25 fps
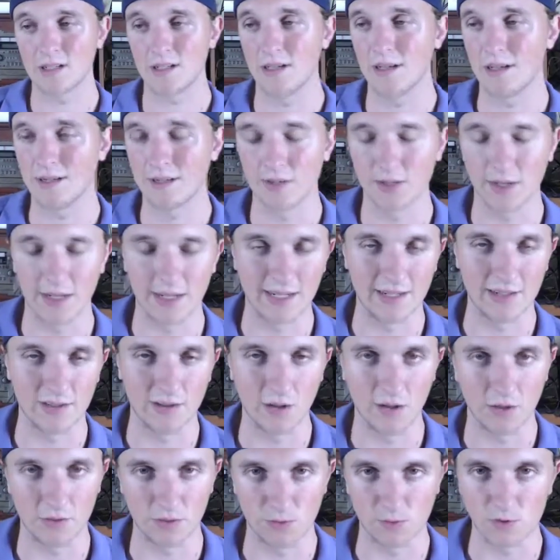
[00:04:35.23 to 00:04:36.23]
Granted,
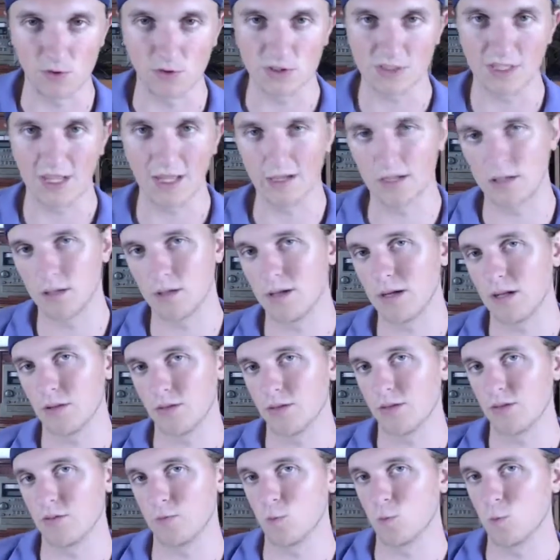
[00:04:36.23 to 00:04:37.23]
all the rules kind of go
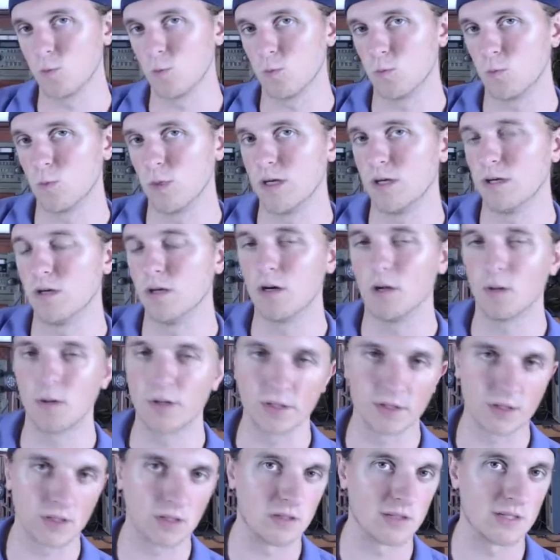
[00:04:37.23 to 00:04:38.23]
out the window
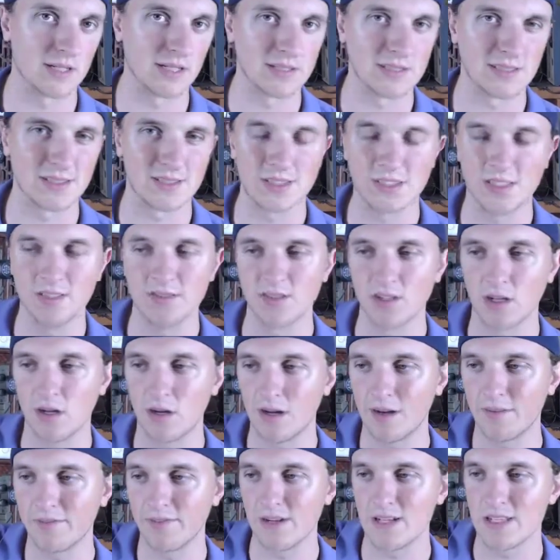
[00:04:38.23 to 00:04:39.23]
when you're going against the Chiefs'
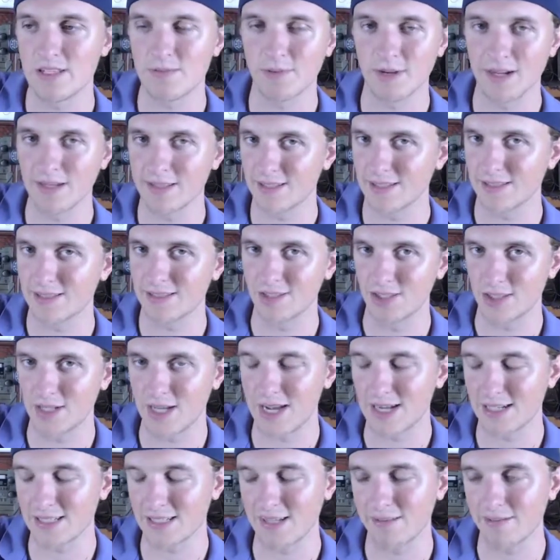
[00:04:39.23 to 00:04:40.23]
offense, but I think the
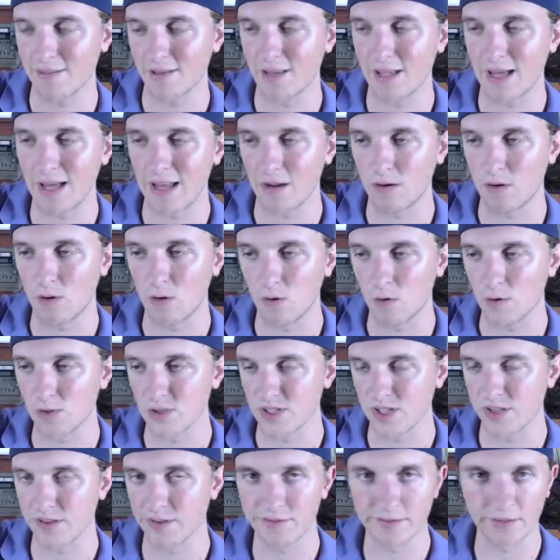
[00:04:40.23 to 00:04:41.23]
Jags have a lot of
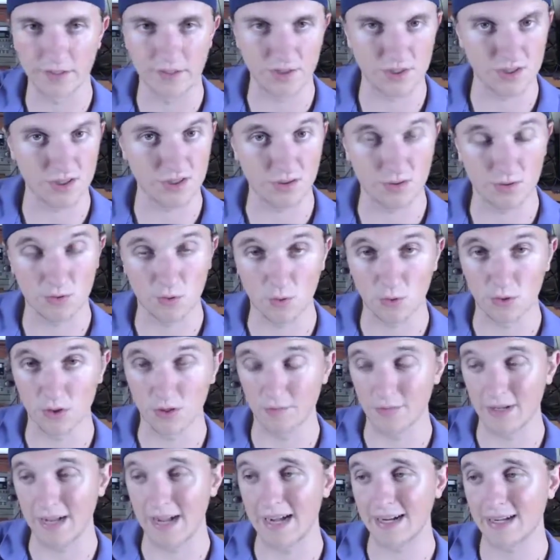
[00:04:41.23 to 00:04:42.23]
holes other than just their
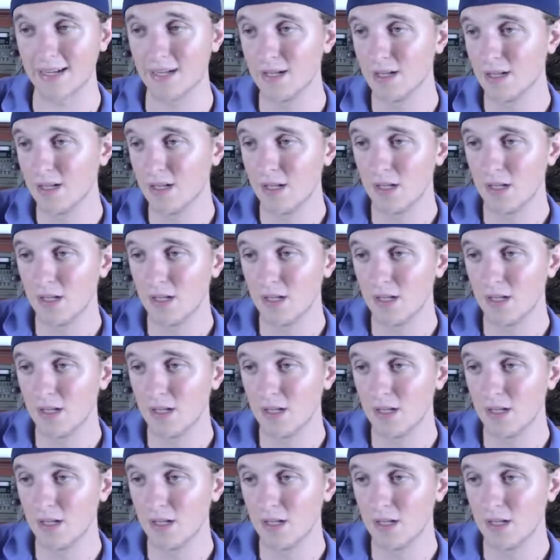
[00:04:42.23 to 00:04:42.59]
quarterback.